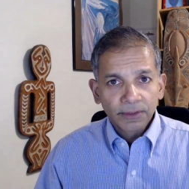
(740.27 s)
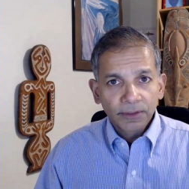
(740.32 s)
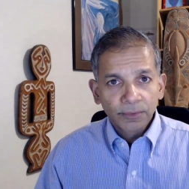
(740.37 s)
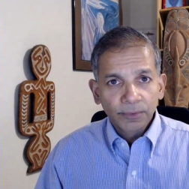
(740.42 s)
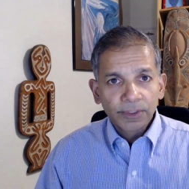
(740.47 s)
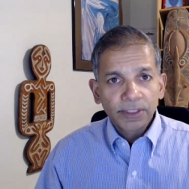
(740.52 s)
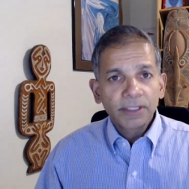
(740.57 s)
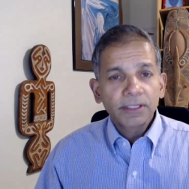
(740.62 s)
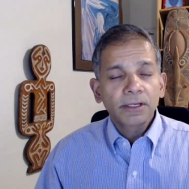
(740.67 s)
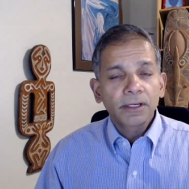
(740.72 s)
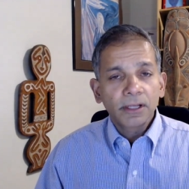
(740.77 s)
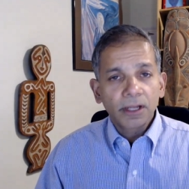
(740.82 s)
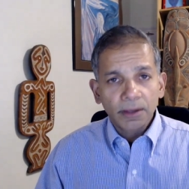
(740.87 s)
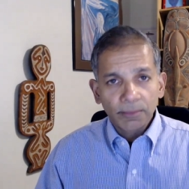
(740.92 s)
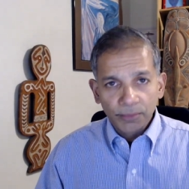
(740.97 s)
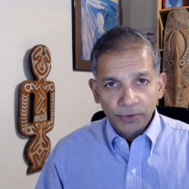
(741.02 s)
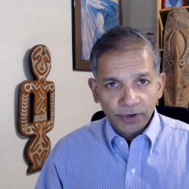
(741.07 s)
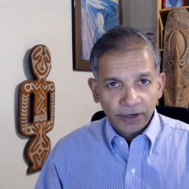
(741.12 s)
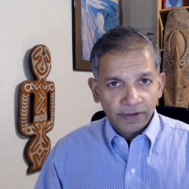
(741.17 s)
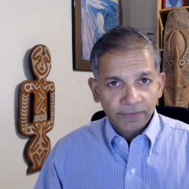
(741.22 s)
We need a
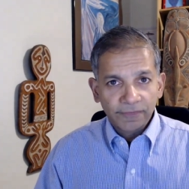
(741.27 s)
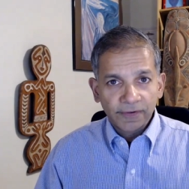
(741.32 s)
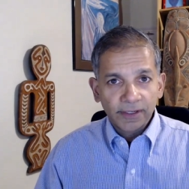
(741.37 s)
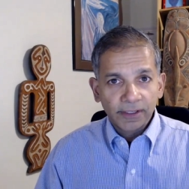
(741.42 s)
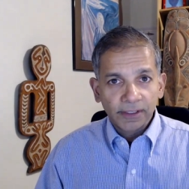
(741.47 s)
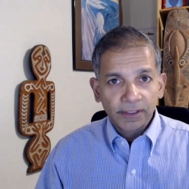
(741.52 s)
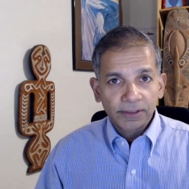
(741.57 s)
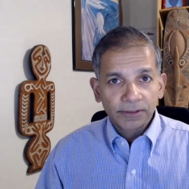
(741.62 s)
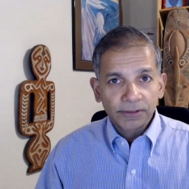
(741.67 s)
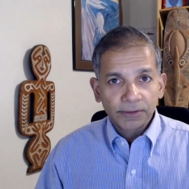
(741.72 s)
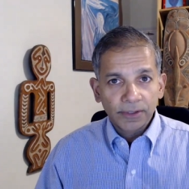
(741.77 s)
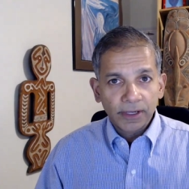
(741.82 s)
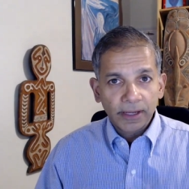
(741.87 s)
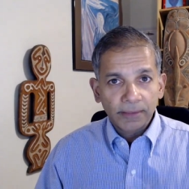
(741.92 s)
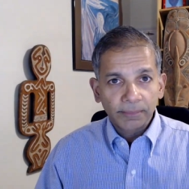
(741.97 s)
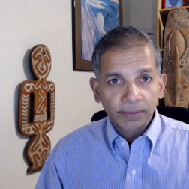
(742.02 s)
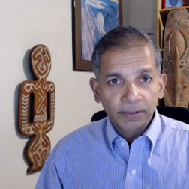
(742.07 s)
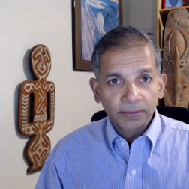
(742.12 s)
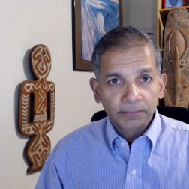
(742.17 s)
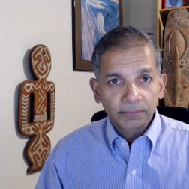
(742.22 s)
lot more FIDs to
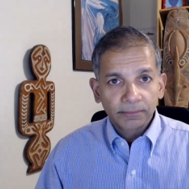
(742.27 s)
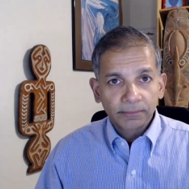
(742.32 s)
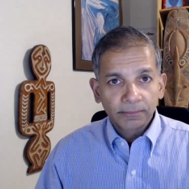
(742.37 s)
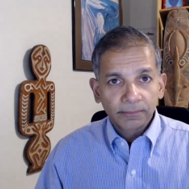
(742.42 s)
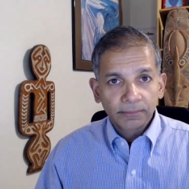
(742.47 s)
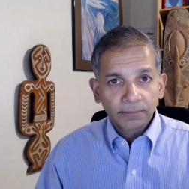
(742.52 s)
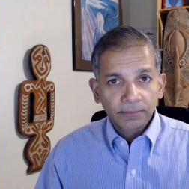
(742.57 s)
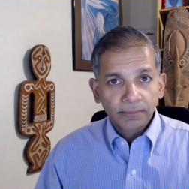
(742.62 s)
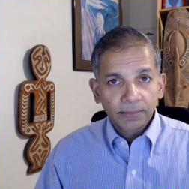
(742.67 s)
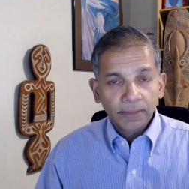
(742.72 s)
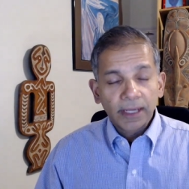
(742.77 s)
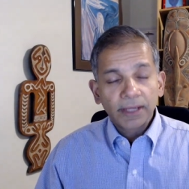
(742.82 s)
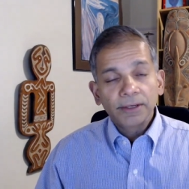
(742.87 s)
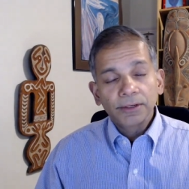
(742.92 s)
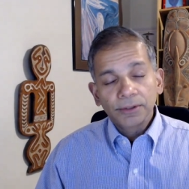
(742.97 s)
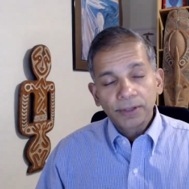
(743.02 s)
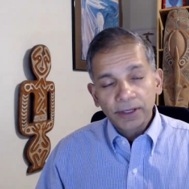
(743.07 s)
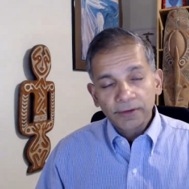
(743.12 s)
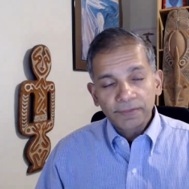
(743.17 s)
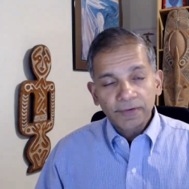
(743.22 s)
happen. I
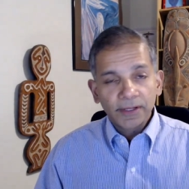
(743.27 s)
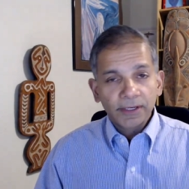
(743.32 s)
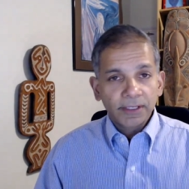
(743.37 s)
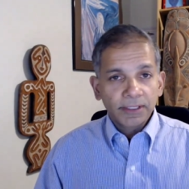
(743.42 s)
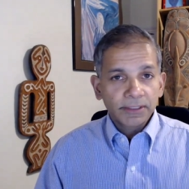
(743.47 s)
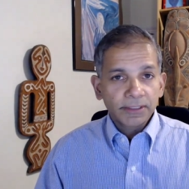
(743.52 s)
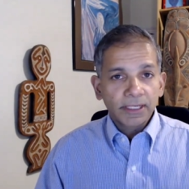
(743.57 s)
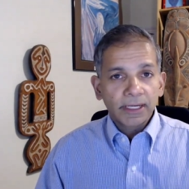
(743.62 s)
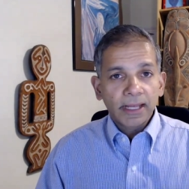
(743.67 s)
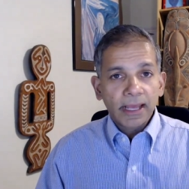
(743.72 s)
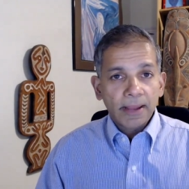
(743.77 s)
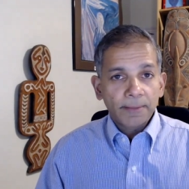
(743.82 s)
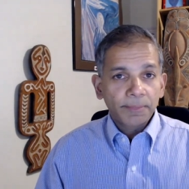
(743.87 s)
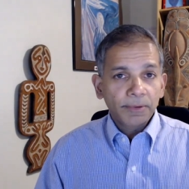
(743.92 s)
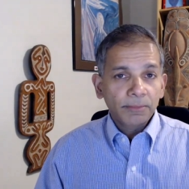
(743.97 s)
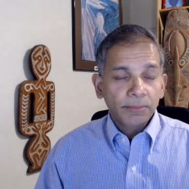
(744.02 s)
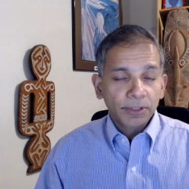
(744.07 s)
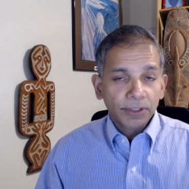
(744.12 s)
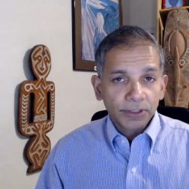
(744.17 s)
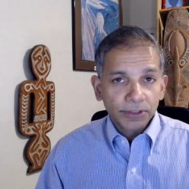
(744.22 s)
know FIDs aren't
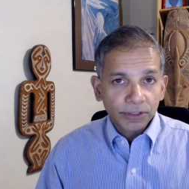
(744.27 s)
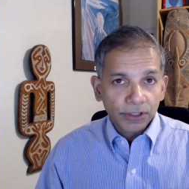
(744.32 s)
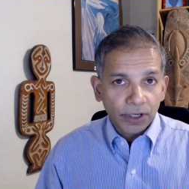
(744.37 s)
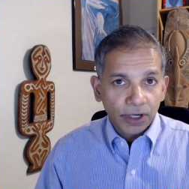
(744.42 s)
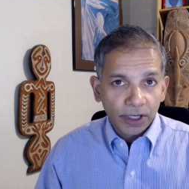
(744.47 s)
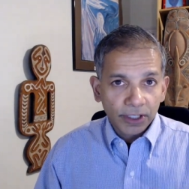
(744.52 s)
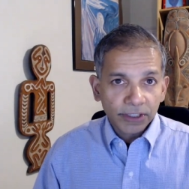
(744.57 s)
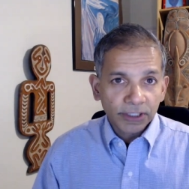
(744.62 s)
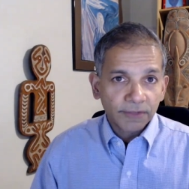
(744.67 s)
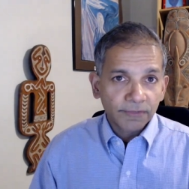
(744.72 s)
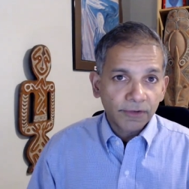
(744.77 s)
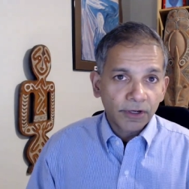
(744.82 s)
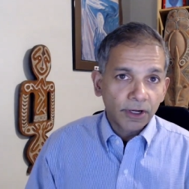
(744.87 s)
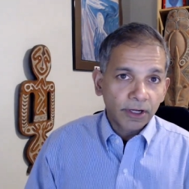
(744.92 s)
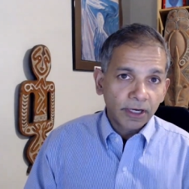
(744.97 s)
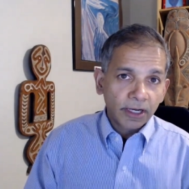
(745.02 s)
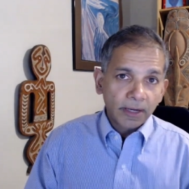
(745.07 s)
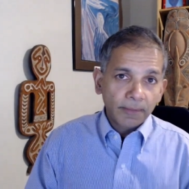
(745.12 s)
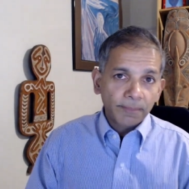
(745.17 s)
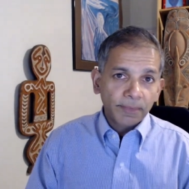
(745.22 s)
happening because costs have
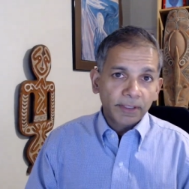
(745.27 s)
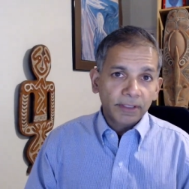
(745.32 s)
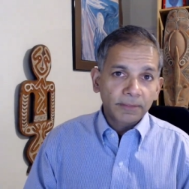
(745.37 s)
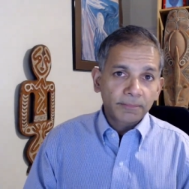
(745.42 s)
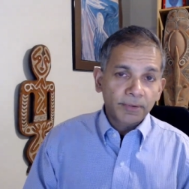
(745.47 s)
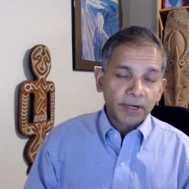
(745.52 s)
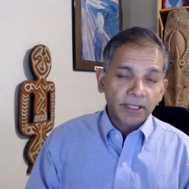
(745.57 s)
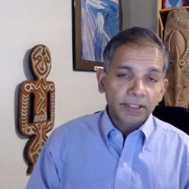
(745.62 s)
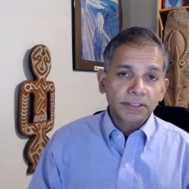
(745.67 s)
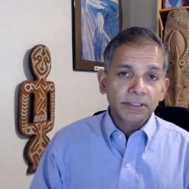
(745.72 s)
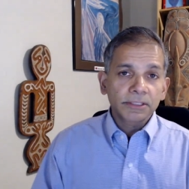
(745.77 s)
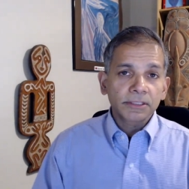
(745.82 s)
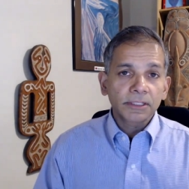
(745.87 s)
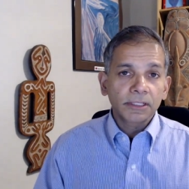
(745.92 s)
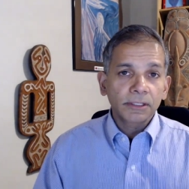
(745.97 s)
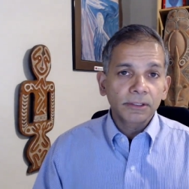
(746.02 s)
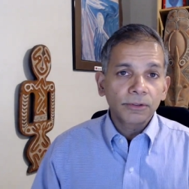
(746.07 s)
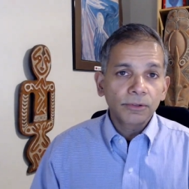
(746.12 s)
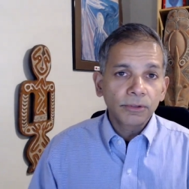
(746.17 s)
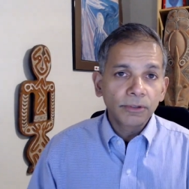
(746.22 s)
gone up and the prices are
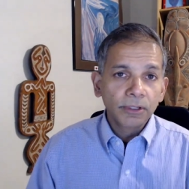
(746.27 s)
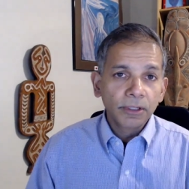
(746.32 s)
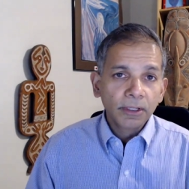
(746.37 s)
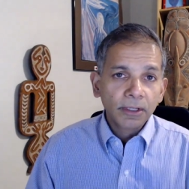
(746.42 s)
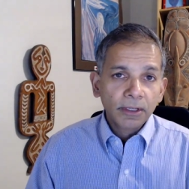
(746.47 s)
low,